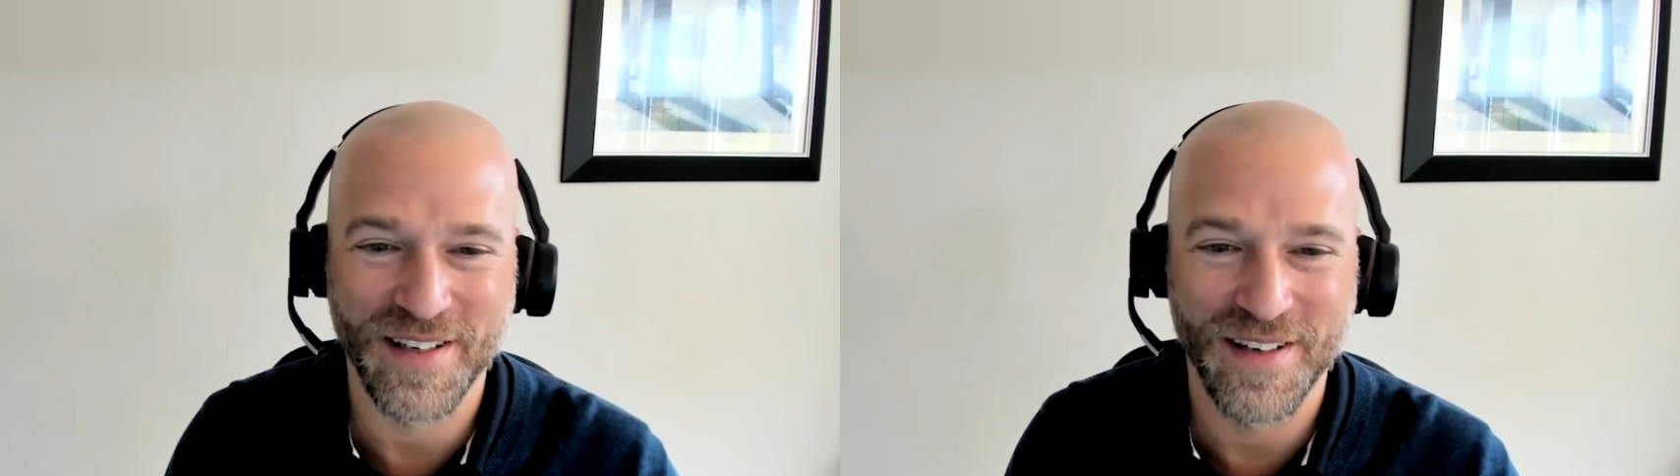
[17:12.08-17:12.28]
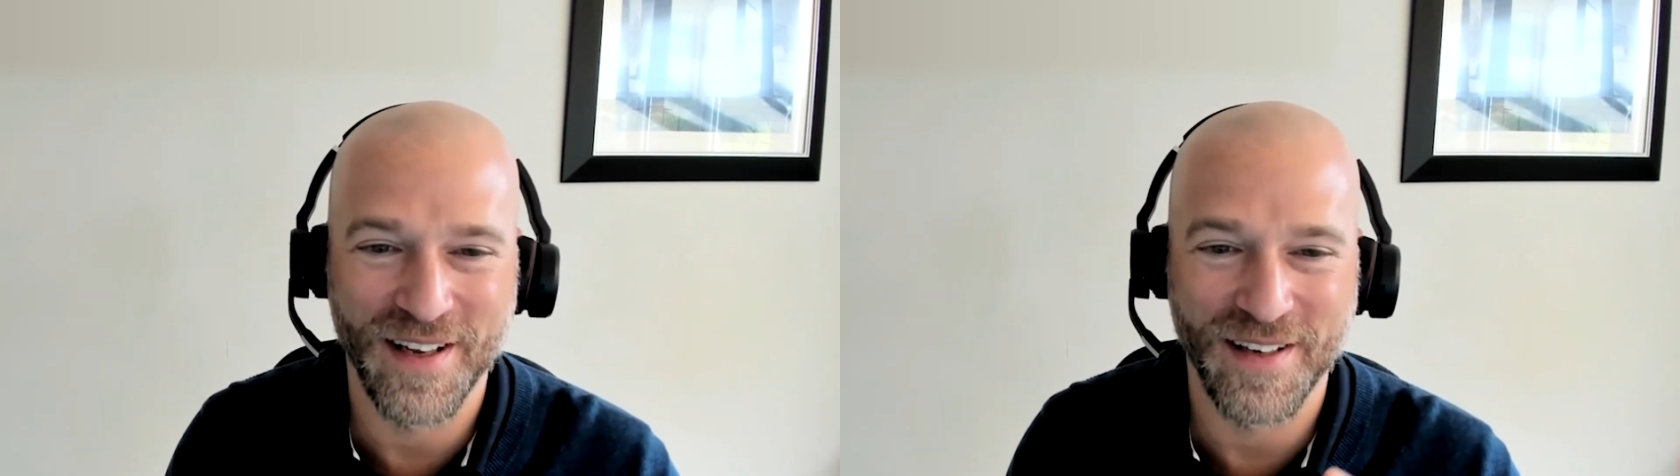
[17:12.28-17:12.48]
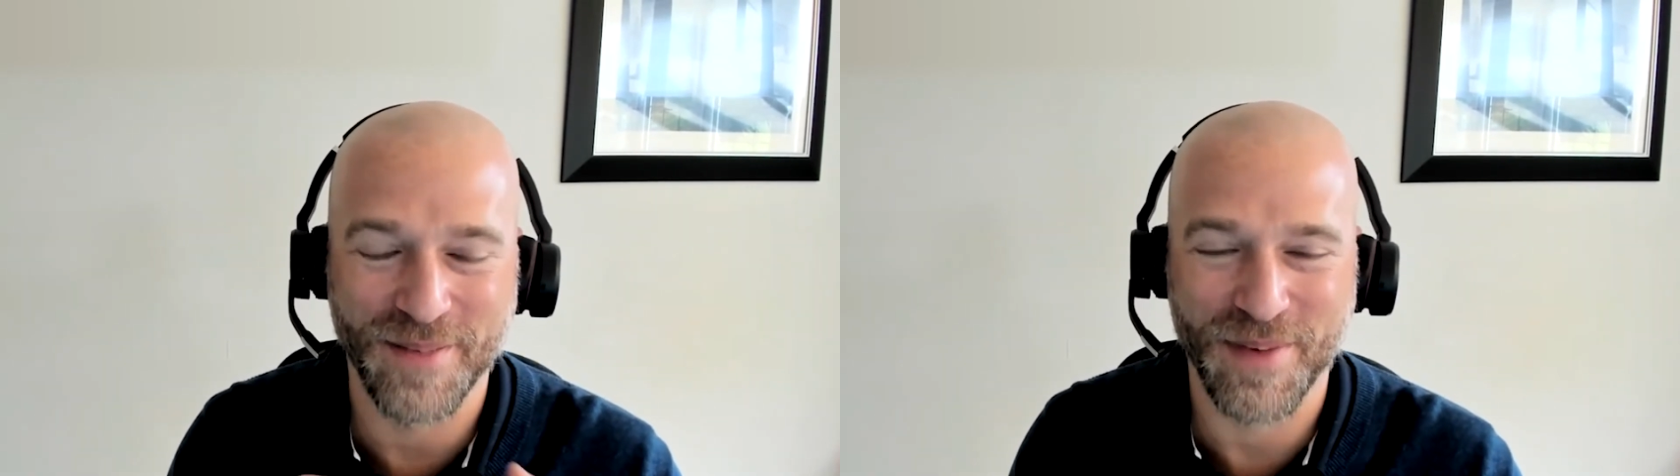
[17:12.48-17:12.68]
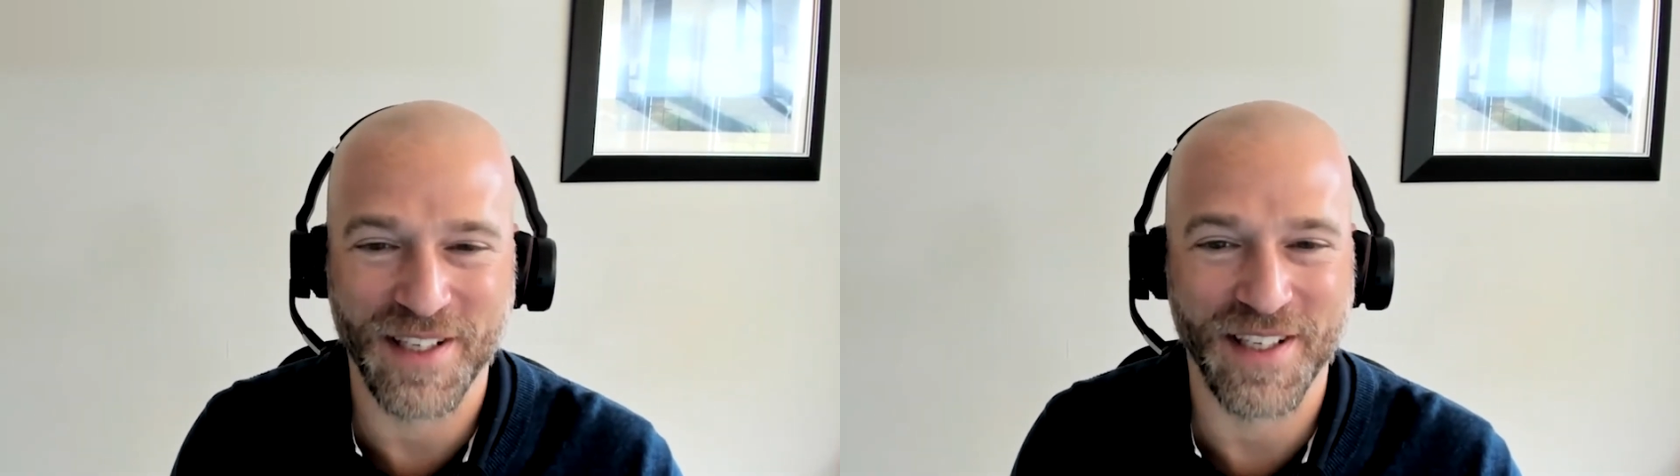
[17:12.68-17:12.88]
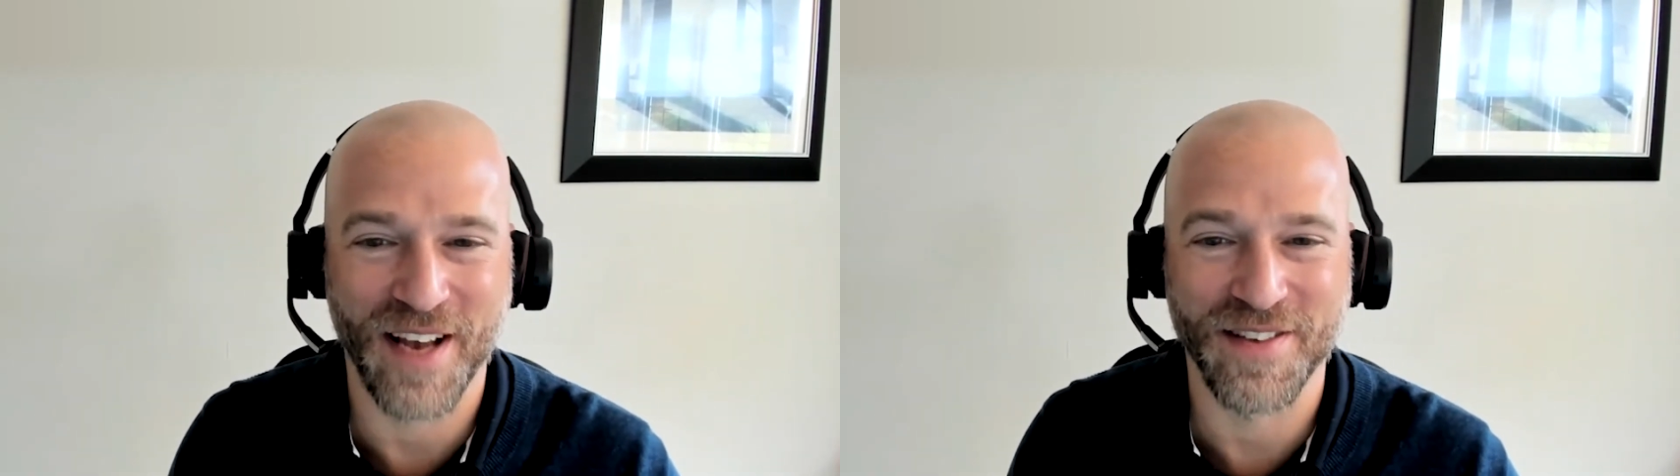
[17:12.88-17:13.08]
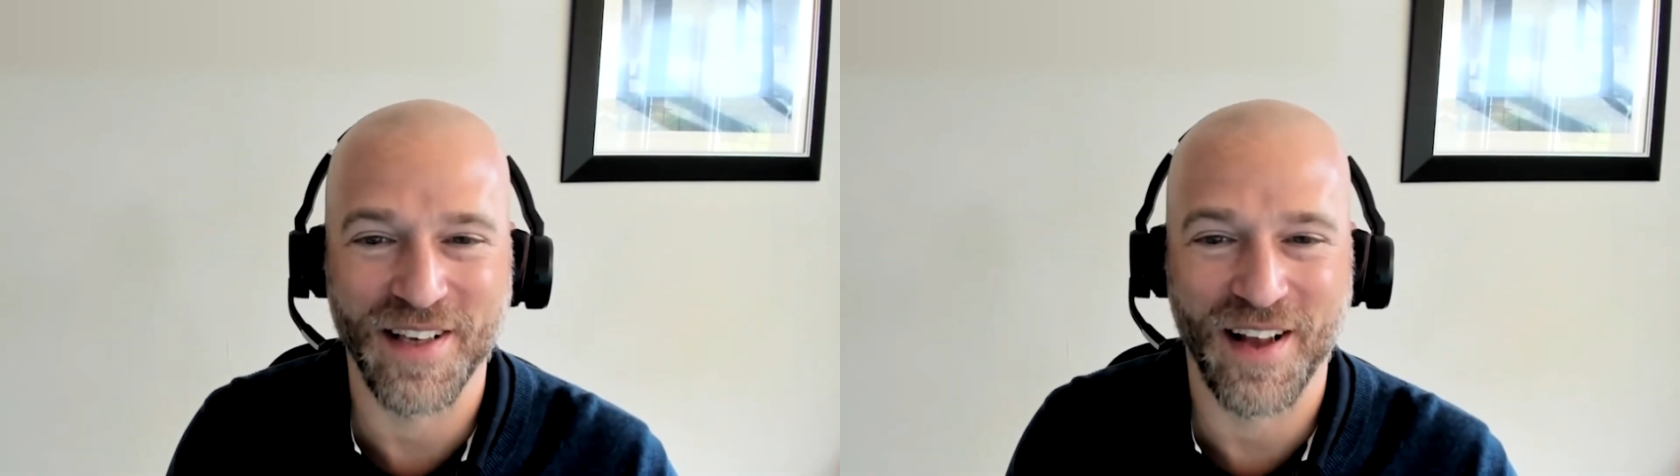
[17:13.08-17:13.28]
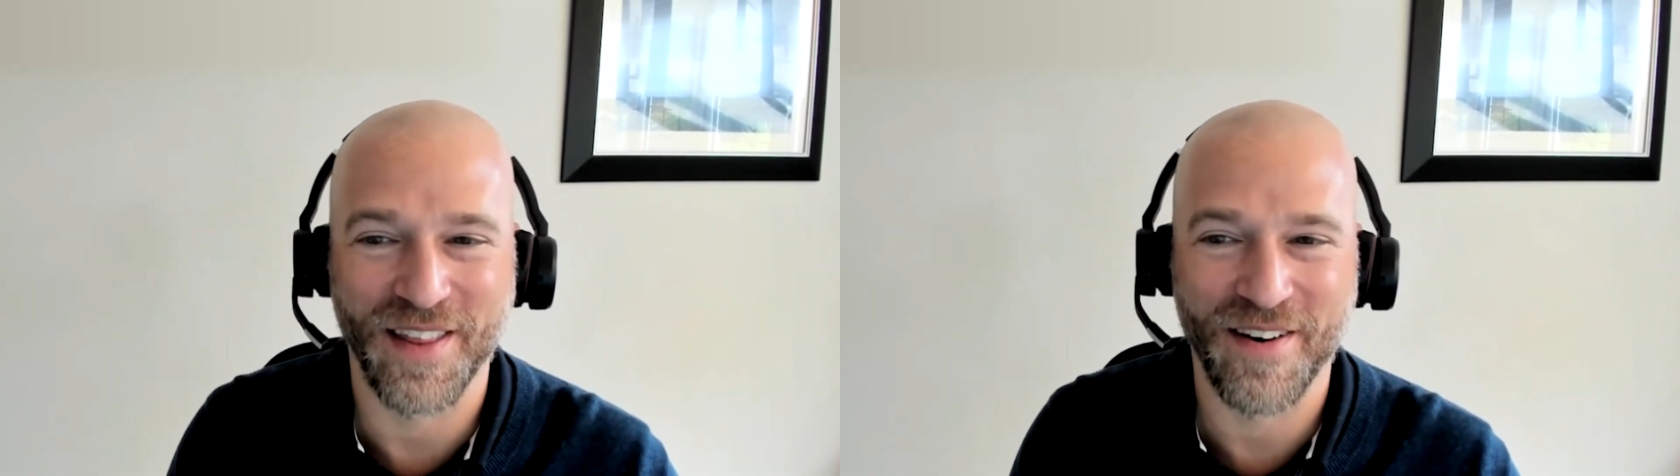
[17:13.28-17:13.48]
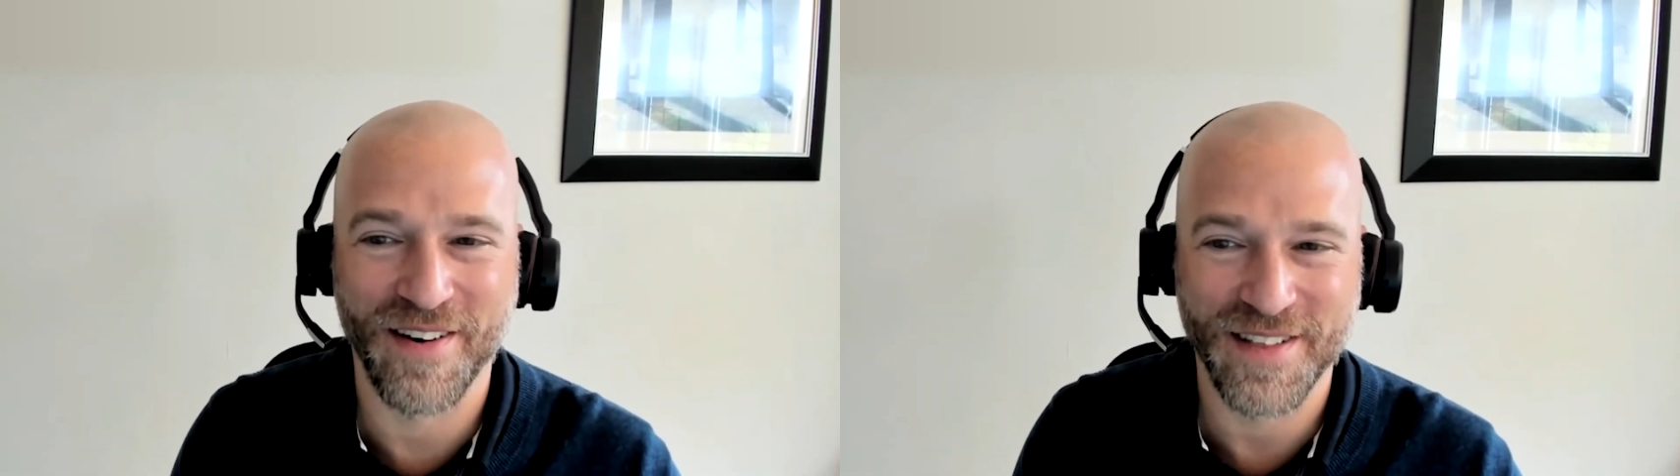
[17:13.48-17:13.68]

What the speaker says: It sounds like there